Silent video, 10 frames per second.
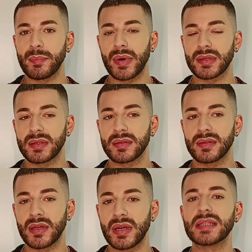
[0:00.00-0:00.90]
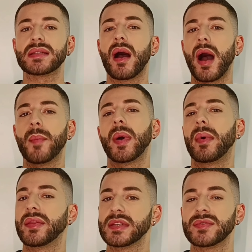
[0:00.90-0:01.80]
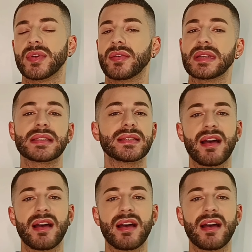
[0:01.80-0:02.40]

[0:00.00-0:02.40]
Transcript: but there is a hype about this fragrance.